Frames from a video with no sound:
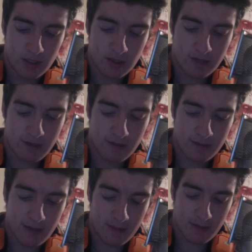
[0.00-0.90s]
Drive Club
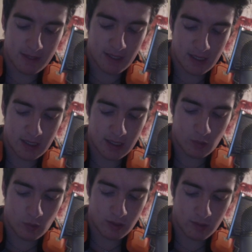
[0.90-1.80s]
and maybe
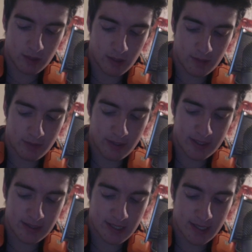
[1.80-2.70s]
what what number it
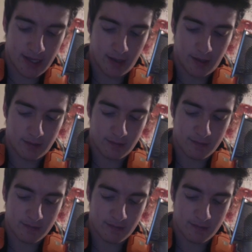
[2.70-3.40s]
is and